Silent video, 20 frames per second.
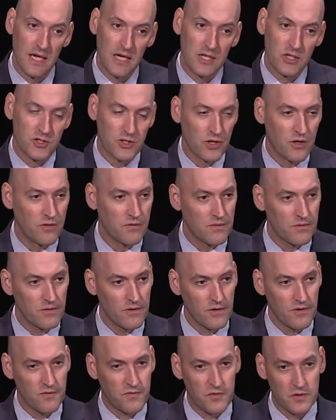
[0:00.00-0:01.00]
So
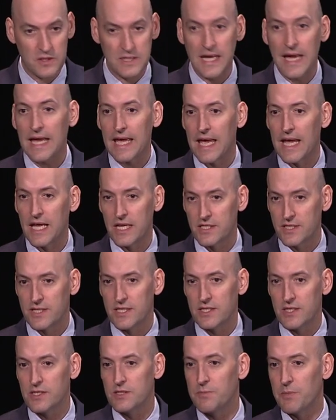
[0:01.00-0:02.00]
for decades,
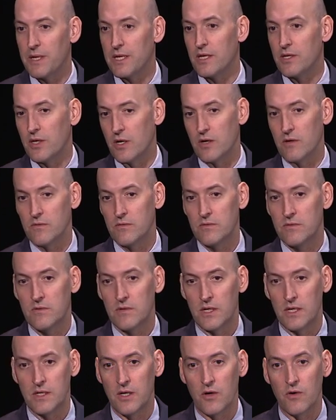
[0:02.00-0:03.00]
this has been a
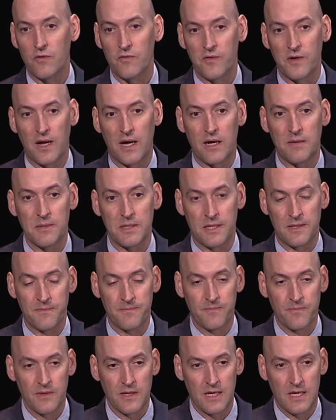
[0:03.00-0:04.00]
known phenomenon.
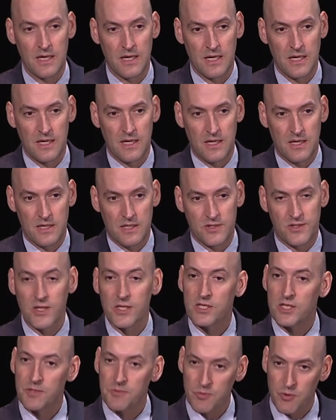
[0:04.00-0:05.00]

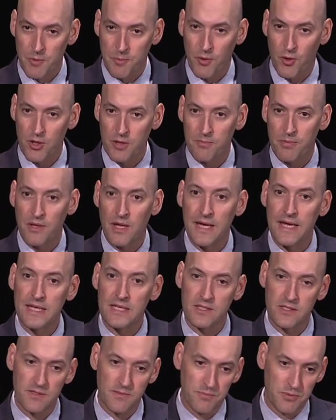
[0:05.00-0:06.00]
Systems were put in
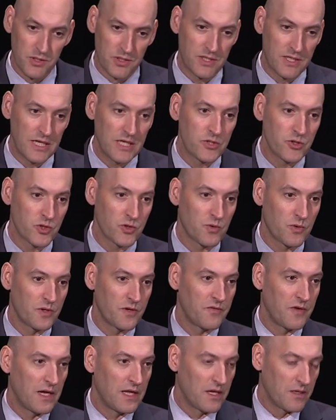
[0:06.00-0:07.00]
place, procedures were
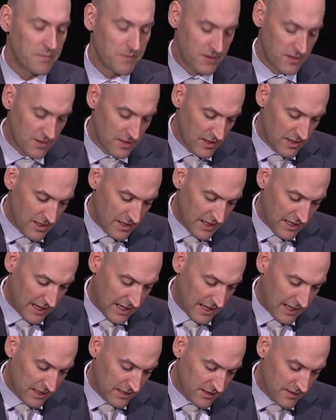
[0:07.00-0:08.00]
developed,
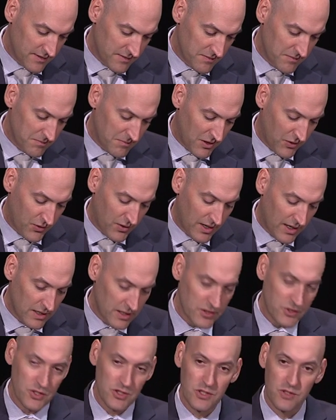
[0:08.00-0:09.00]
and
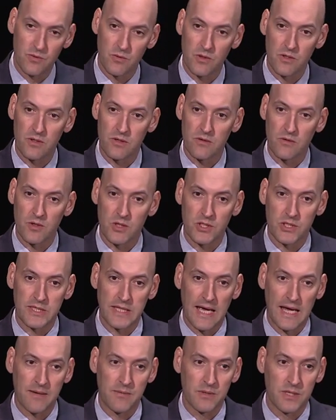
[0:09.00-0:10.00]
methodologies were
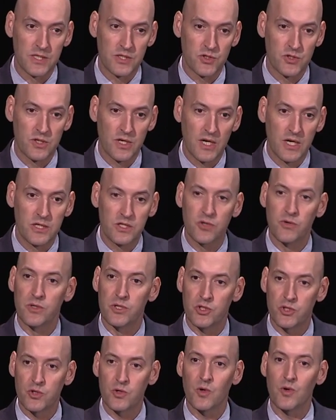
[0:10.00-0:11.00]
established to
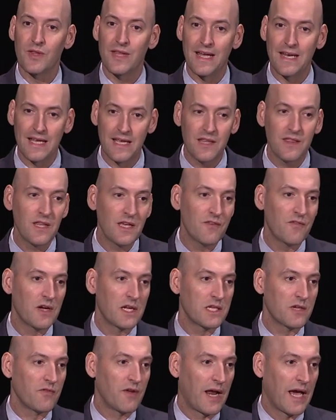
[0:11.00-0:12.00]
ensure that in the
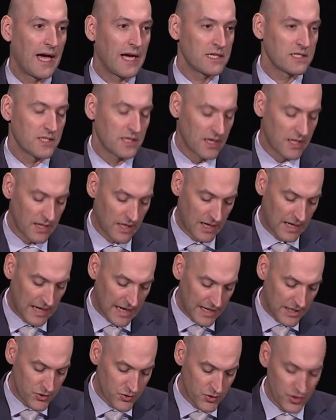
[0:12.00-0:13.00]
event of an accident, a
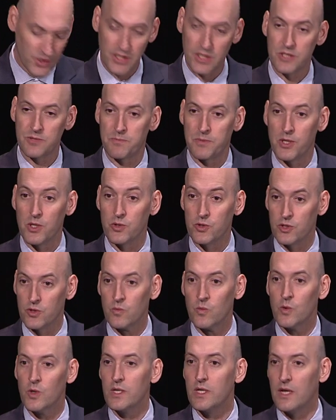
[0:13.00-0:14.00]
hydrogen explosion
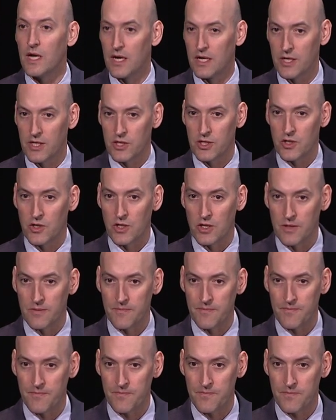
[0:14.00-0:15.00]
would not occur.
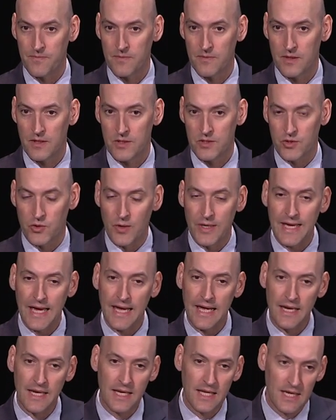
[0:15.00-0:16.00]
So
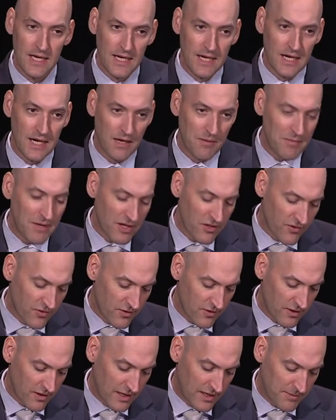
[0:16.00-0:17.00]
again, a myth
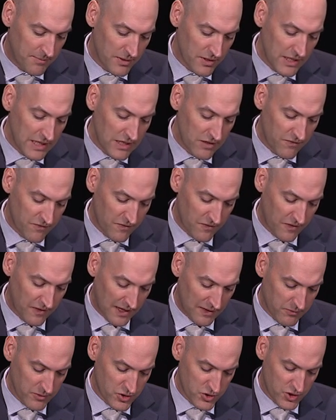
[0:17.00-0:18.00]
and a belief
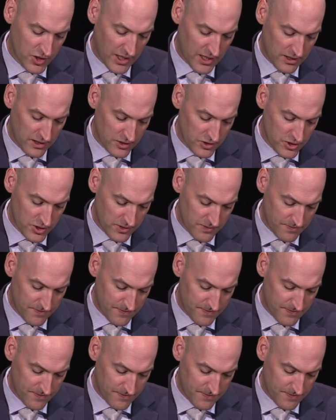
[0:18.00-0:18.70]
that was challenged.